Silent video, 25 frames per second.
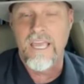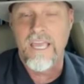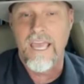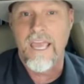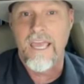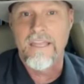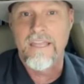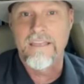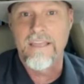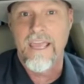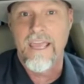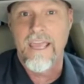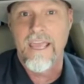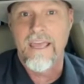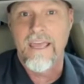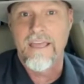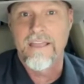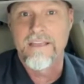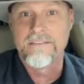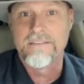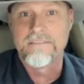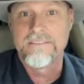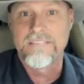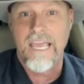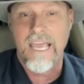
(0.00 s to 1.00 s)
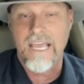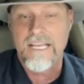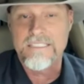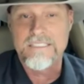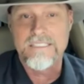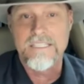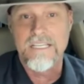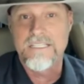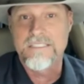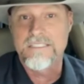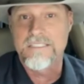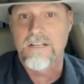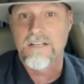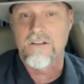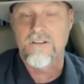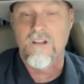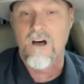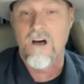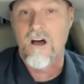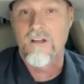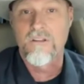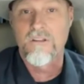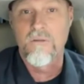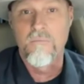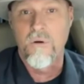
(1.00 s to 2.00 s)
and Texas and
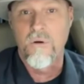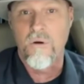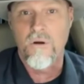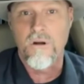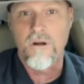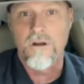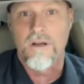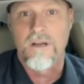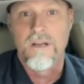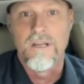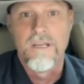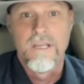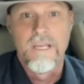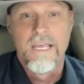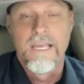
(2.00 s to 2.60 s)
along the border.